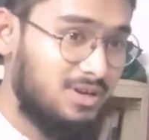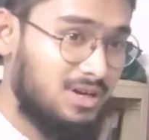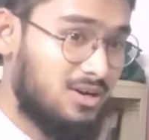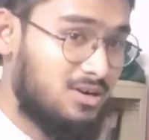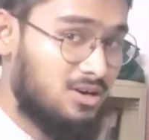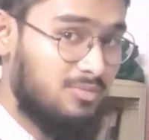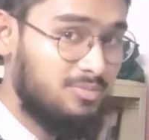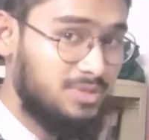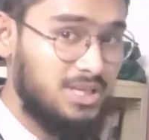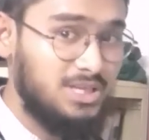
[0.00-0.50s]
a
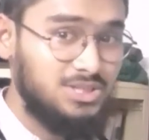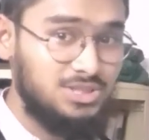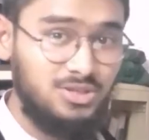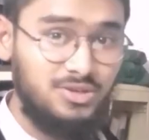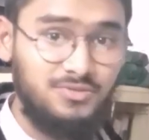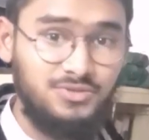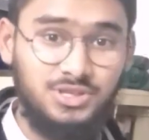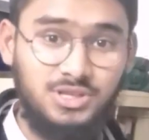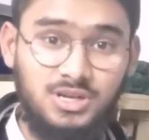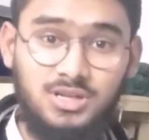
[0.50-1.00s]

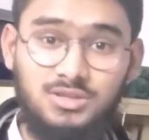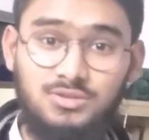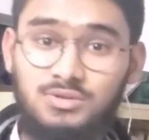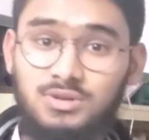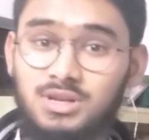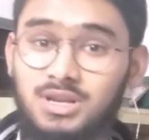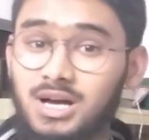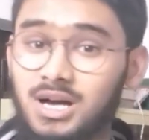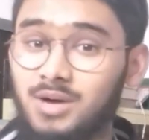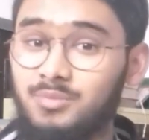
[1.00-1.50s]
combination of
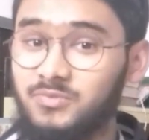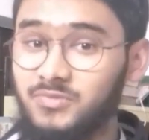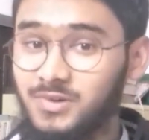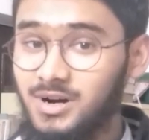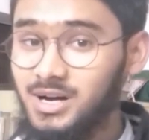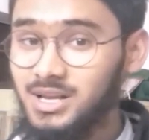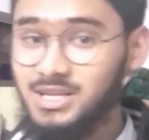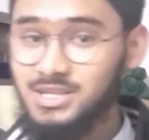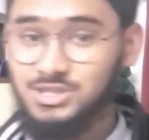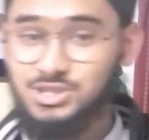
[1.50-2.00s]
shirkatul
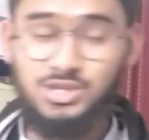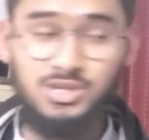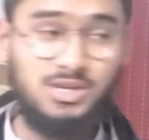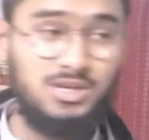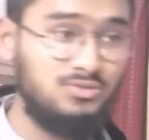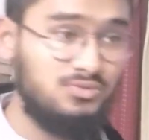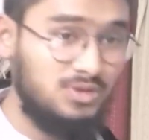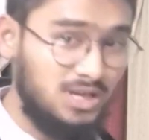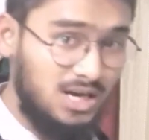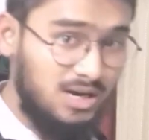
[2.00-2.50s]
amwal and
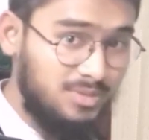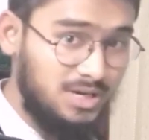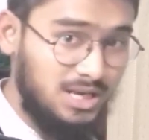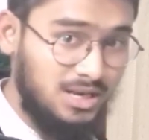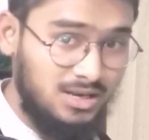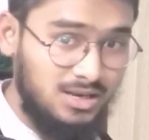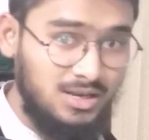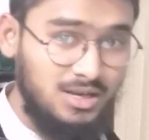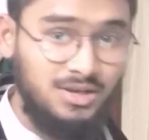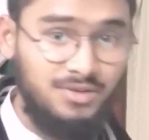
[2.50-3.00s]
shirkatul
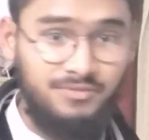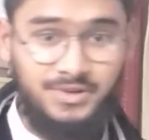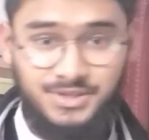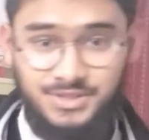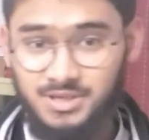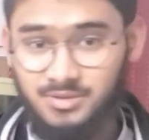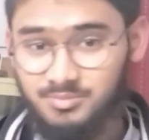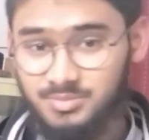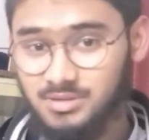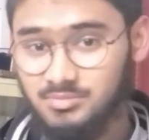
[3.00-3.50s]
amal, where
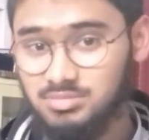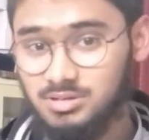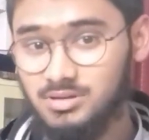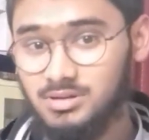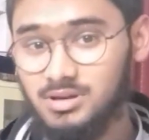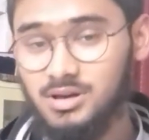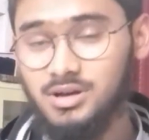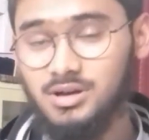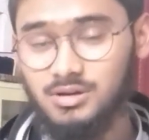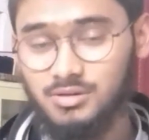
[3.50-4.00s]
some
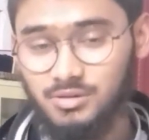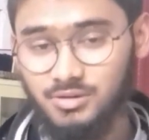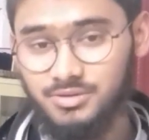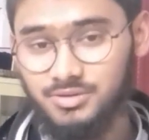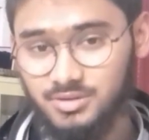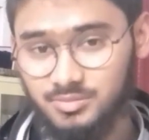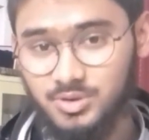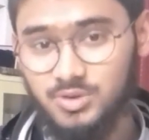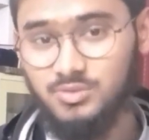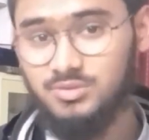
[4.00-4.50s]
people
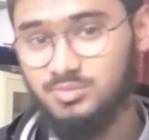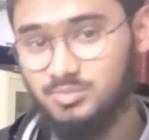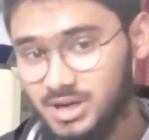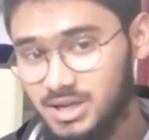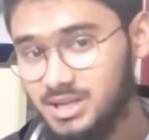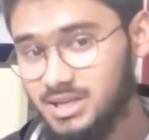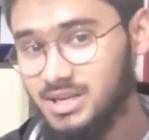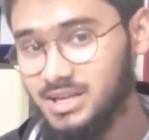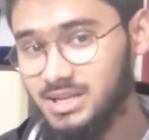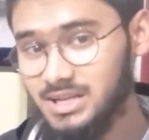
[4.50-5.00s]
contribute
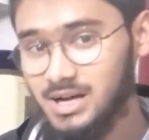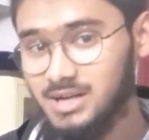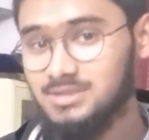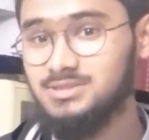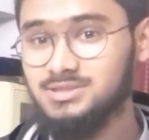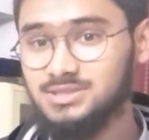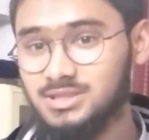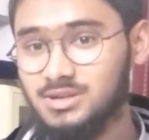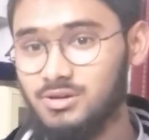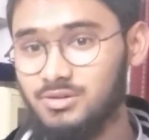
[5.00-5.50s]
money and
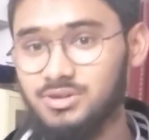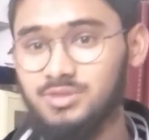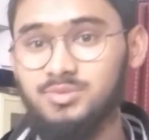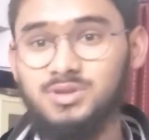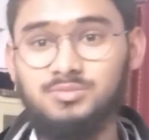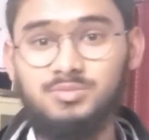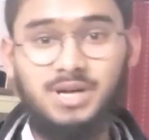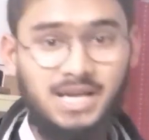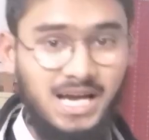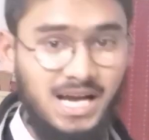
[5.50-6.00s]
others
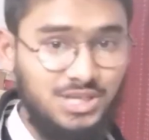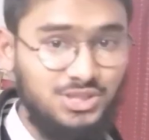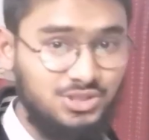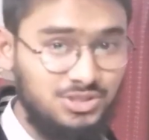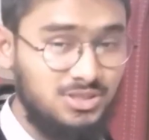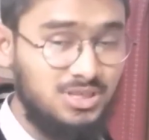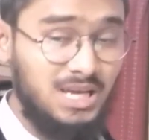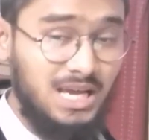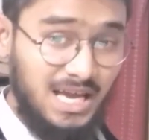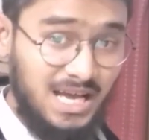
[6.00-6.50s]
contribute by
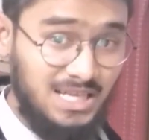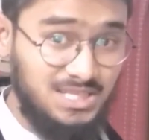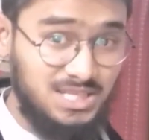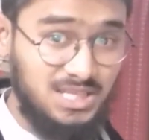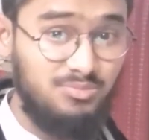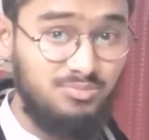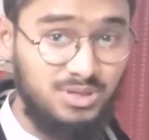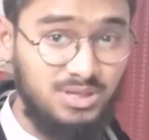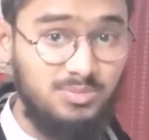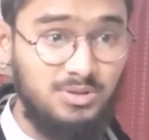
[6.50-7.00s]
action, and
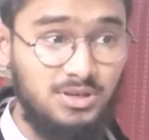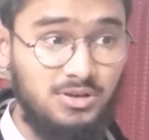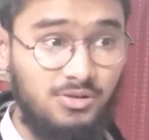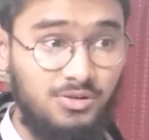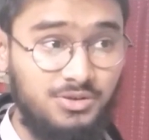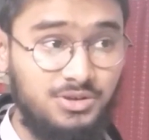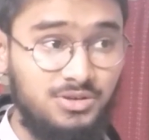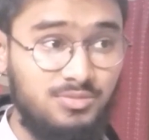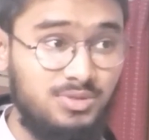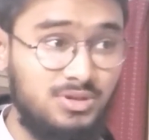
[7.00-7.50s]
some people
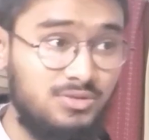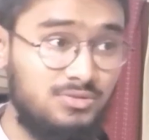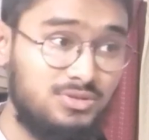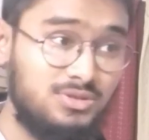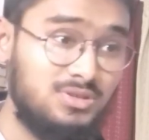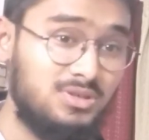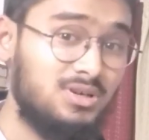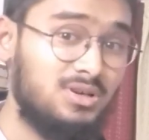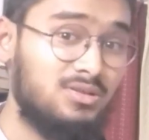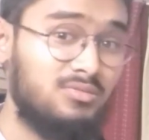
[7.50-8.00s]

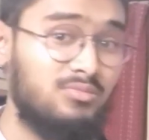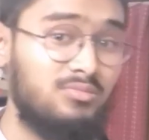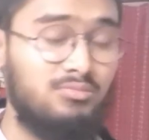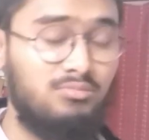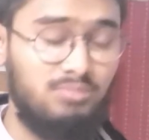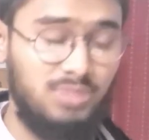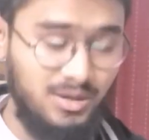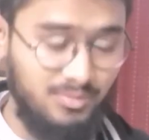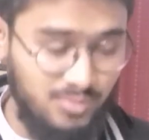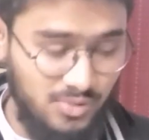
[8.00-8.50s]
contribute
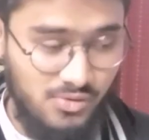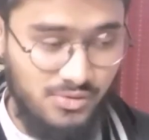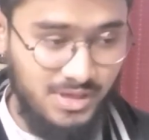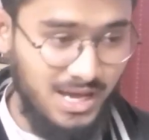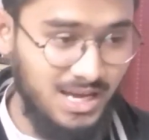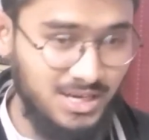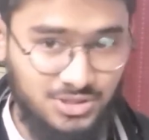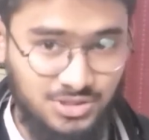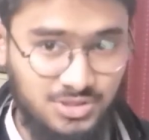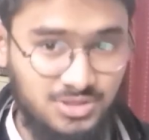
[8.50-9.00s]
by both
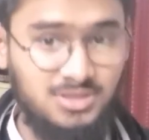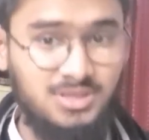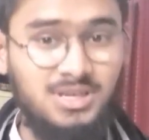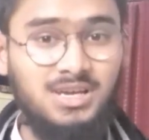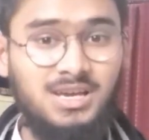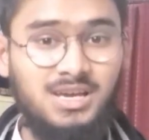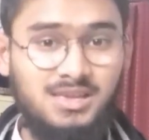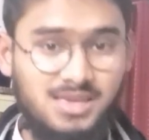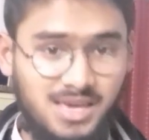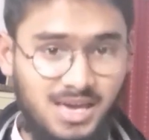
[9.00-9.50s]
action
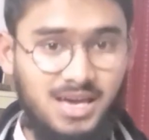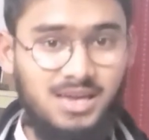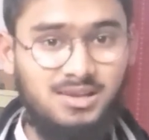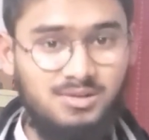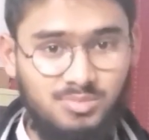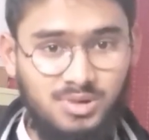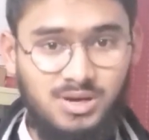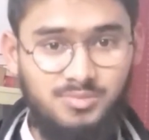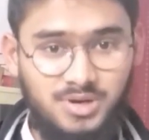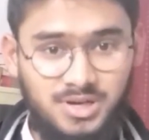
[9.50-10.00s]

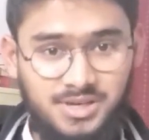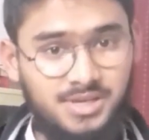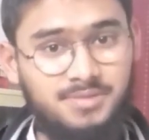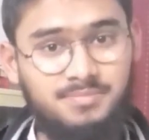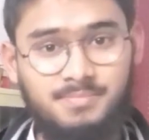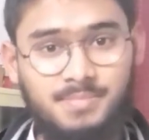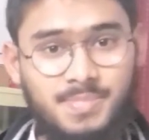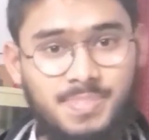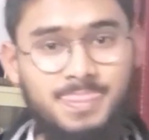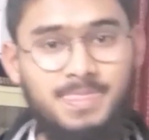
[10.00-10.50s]
and by
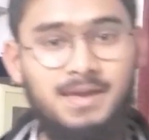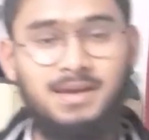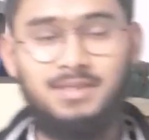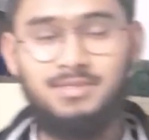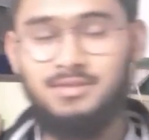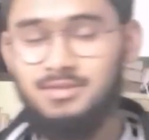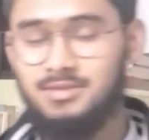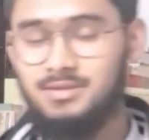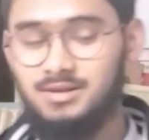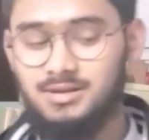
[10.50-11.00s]
money.
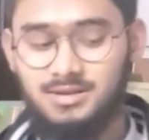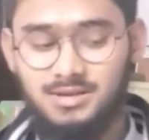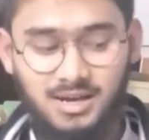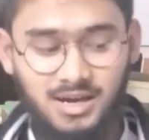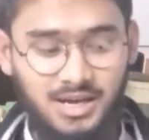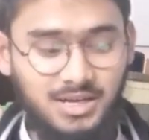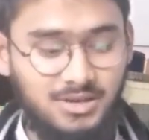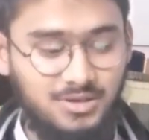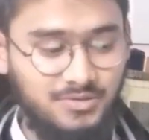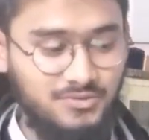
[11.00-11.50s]
The third
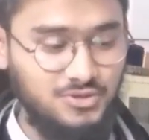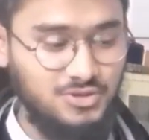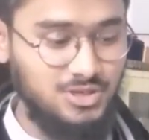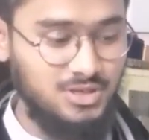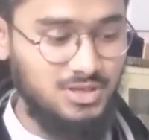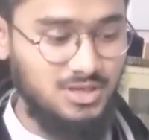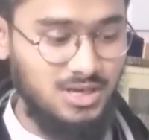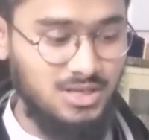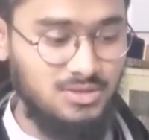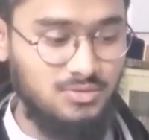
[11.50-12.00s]
kind of
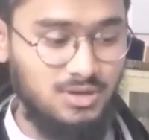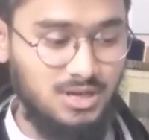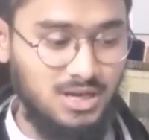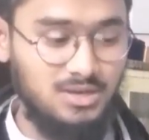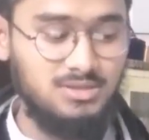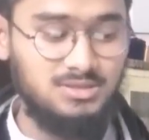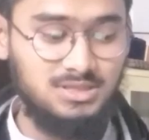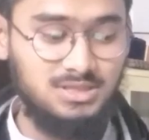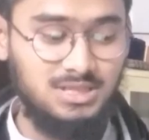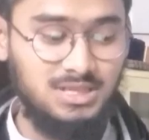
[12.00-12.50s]
shirkatul
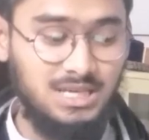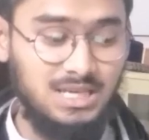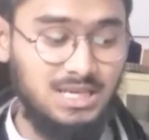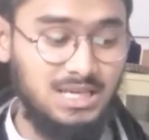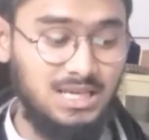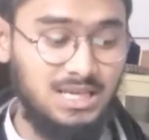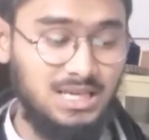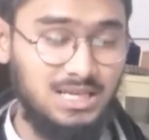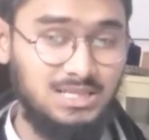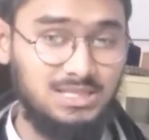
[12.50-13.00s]
aqd
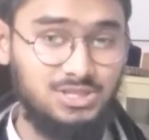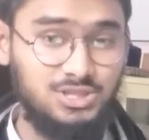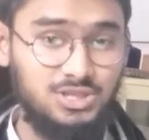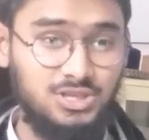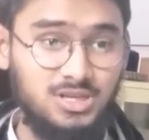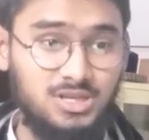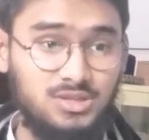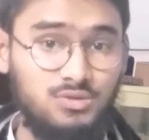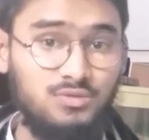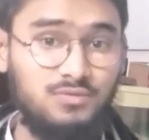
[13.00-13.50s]
is
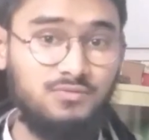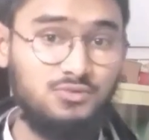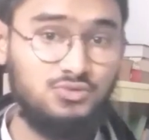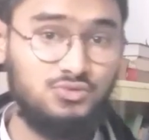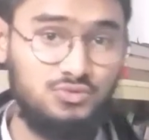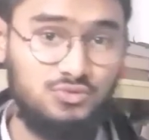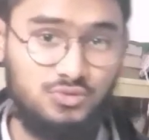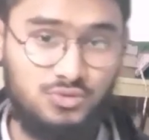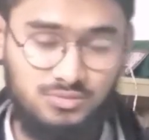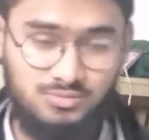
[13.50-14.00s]
shirkatul
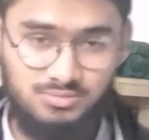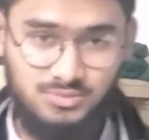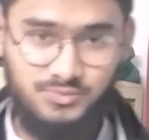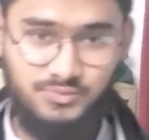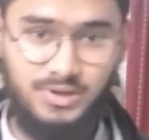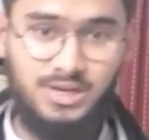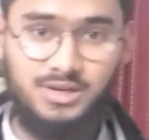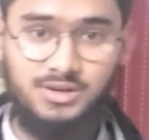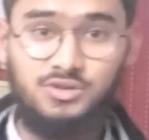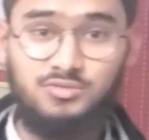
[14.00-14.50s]
wujuh,
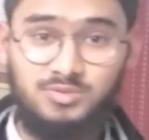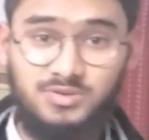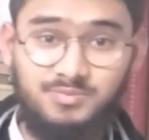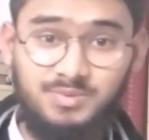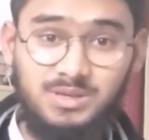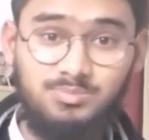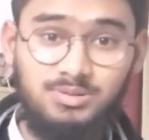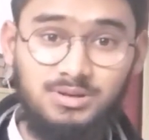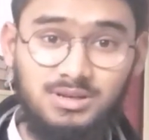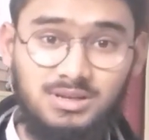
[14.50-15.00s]
where a group of
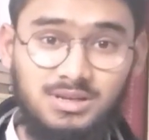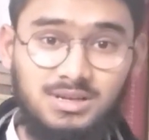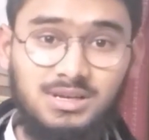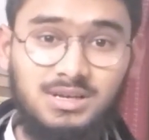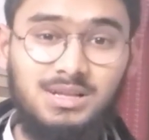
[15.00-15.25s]
people